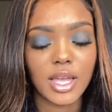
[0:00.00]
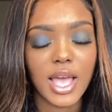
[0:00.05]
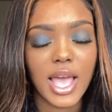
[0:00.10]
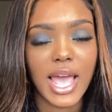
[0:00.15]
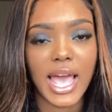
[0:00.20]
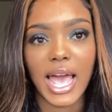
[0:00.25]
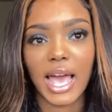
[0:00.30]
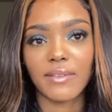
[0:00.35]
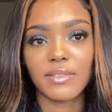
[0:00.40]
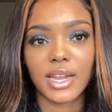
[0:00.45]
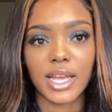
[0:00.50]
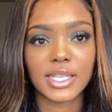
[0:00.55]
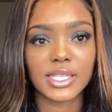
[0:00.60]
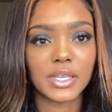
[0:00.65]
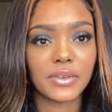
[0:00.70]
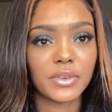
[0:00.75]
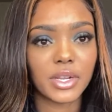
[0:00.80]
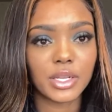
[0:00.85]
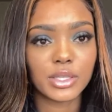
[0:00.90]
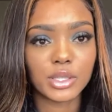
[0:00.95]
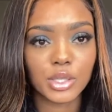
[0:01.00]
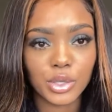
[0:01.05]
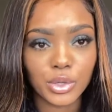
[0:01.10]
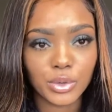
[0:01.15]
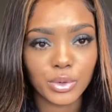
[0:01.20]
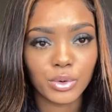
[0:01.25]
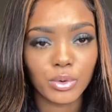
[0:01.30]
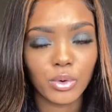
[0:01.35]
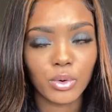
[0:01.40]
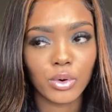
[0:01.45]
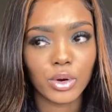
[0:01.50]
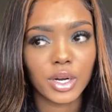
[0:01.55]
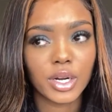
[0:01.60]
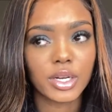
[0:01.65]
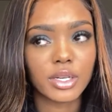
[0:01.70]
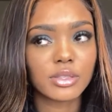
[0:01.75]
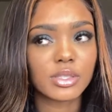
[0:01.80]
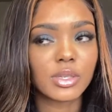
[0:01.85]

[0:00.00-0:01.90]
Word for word: have an activity to do or